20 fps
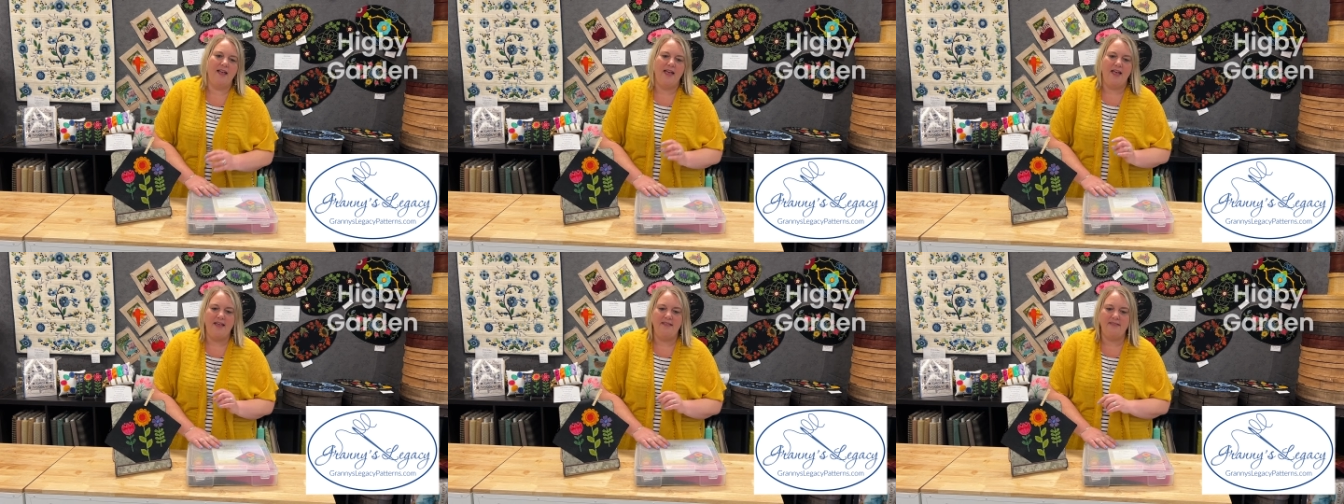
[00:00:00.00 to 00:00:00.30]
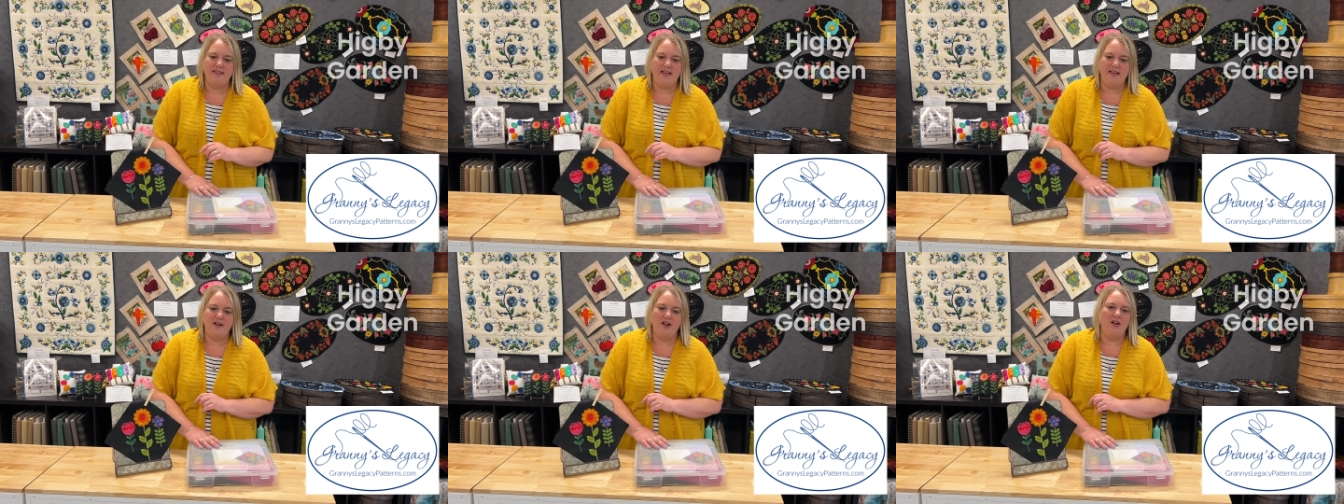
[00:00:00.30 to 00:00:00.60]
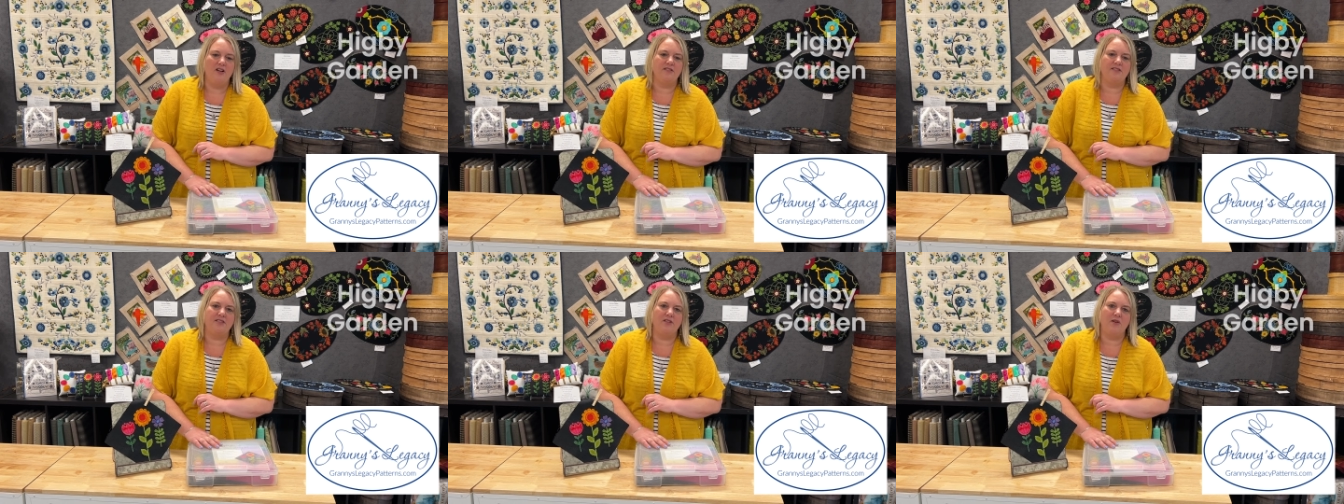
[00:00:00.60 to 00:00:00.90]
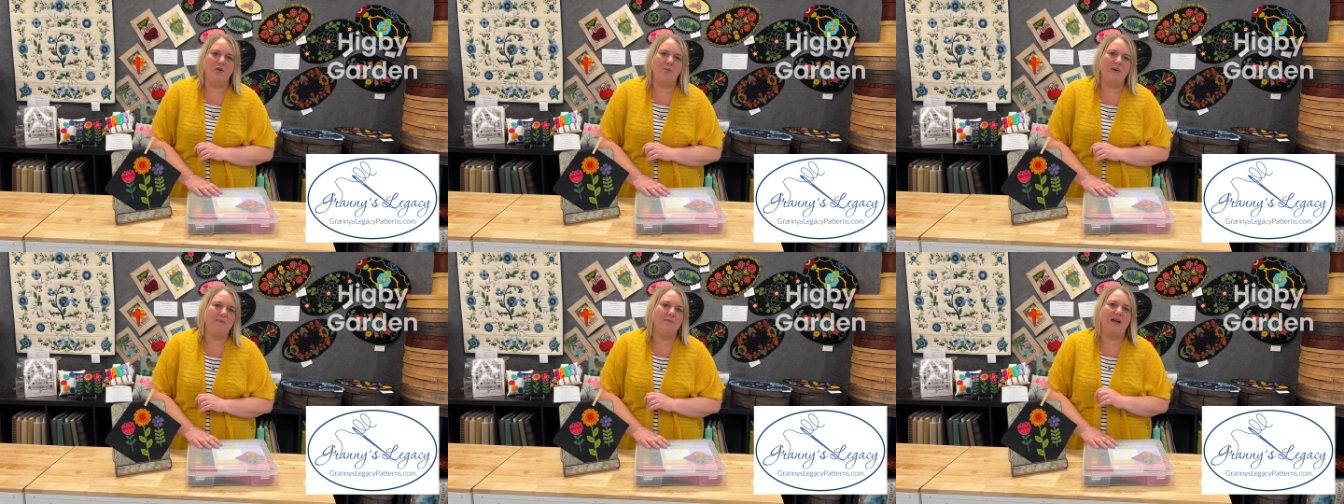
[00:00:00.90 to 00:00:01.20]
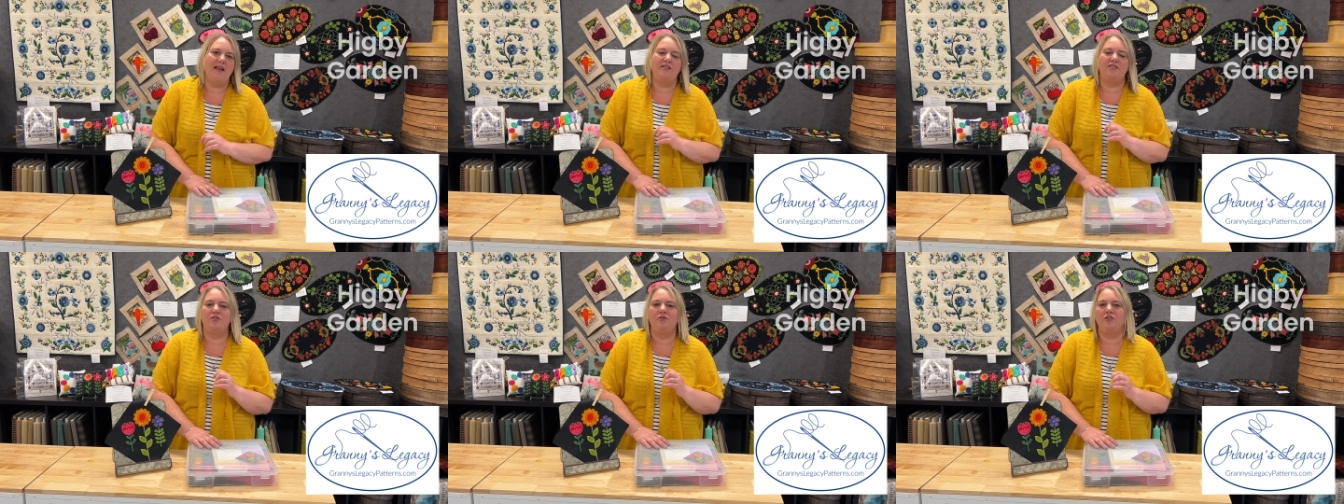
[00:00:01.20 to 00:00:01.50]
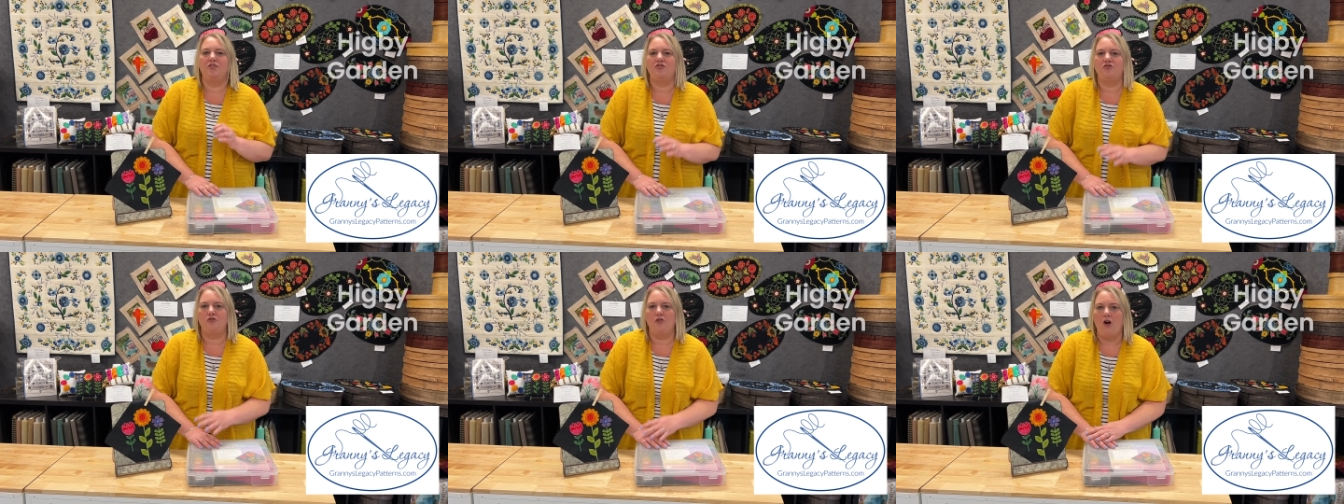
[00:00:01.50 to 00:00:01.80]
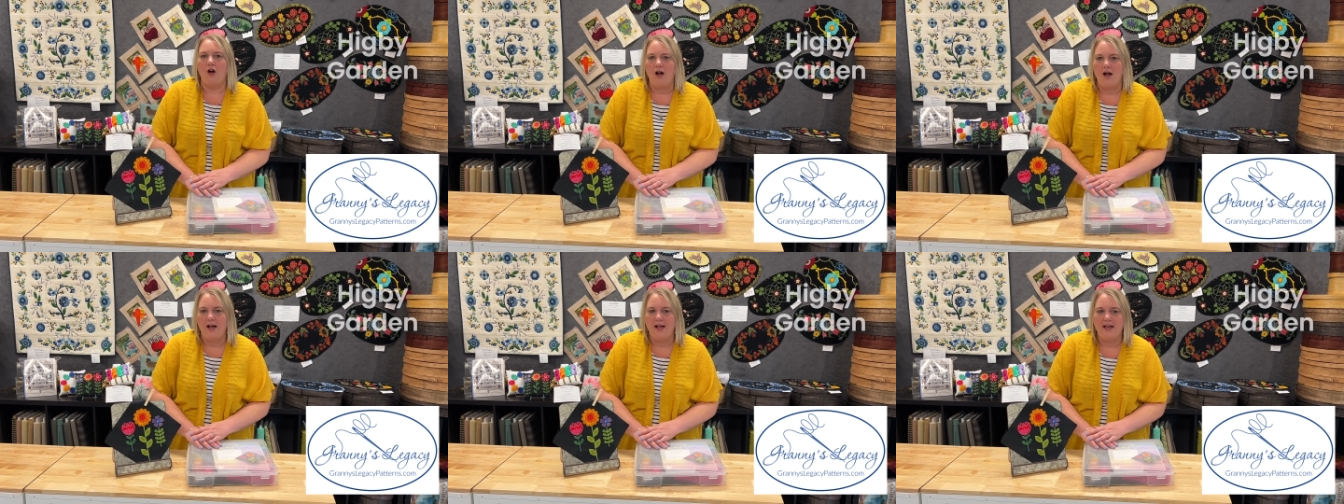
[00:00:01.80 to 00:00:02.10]
and then also we might do a
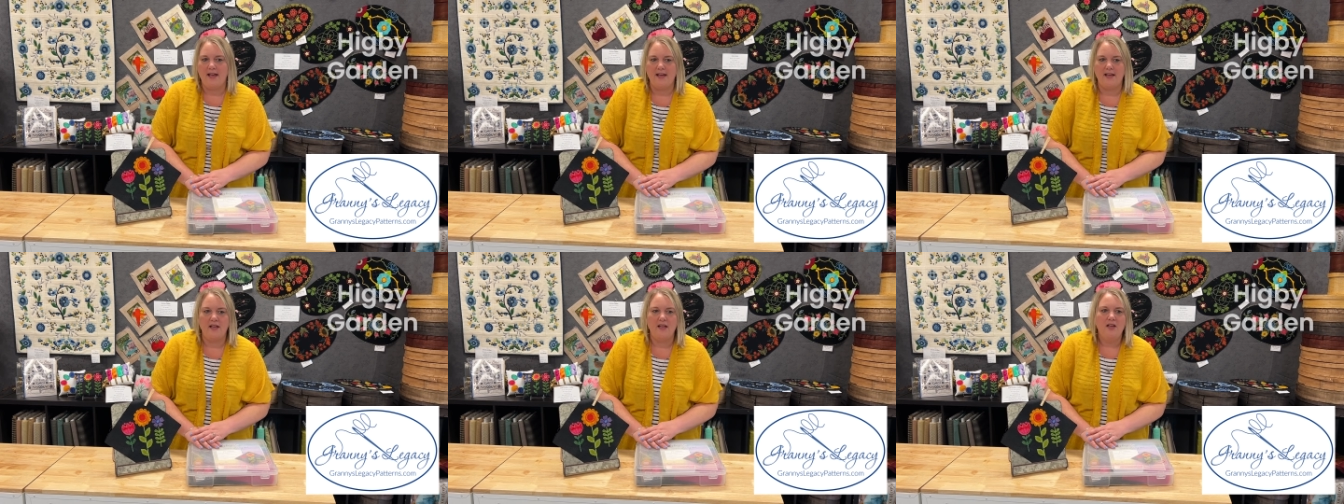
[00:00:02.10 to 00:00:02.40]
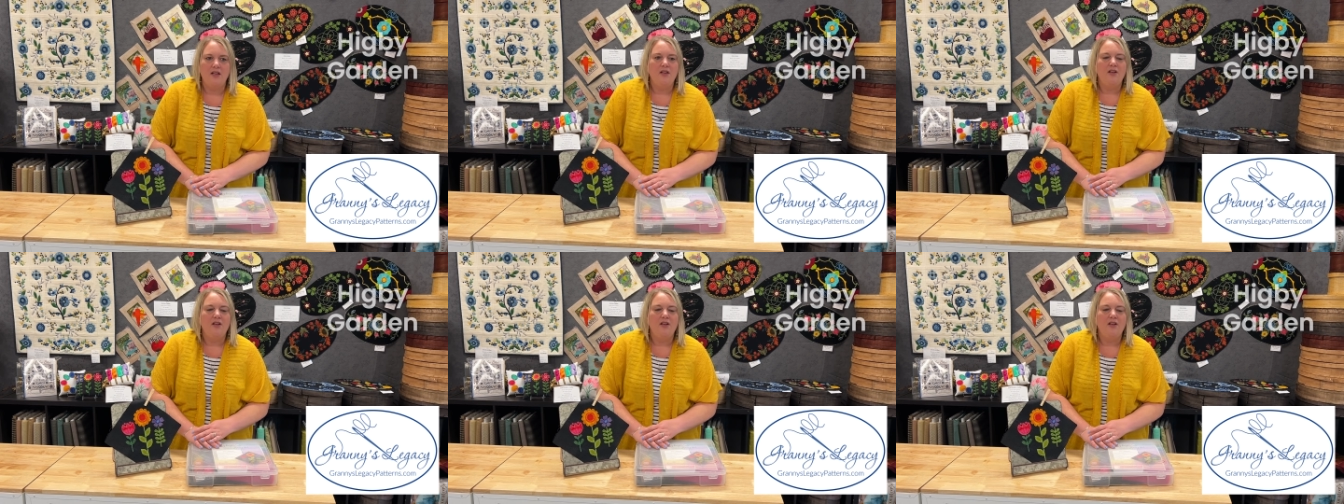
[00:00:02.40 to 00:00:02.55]
drawing.